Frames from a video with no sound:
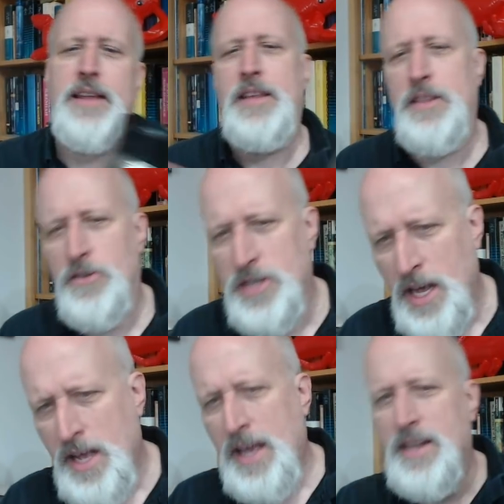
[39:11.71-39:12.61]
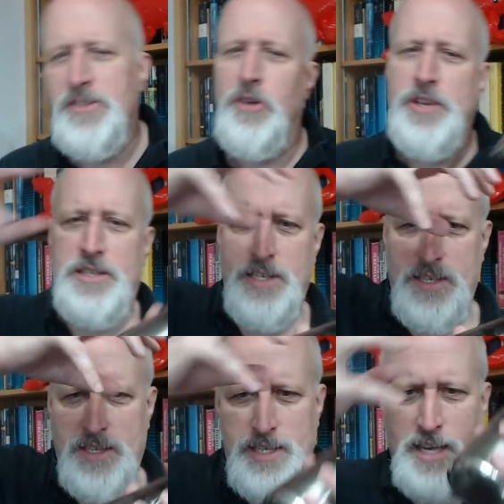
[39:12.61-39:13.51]
And then so this
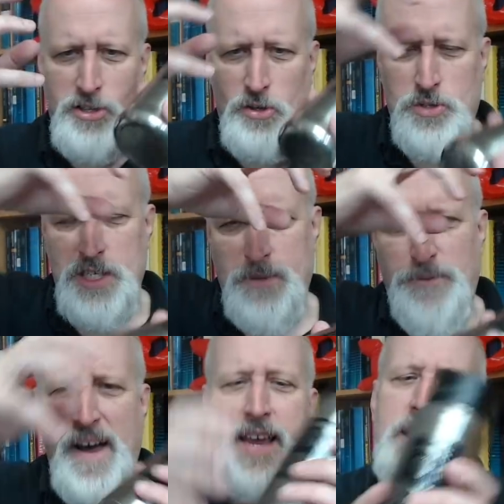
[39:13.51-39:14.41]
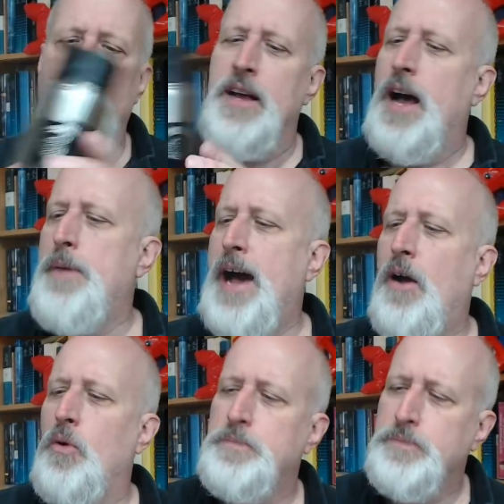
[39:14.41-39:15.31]
is C.S. Lewis's fight
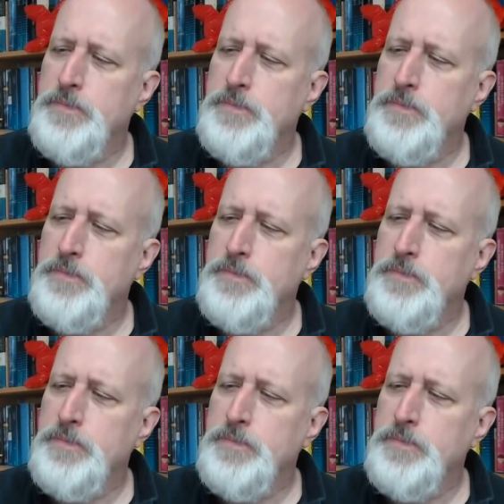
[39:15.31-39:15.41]
about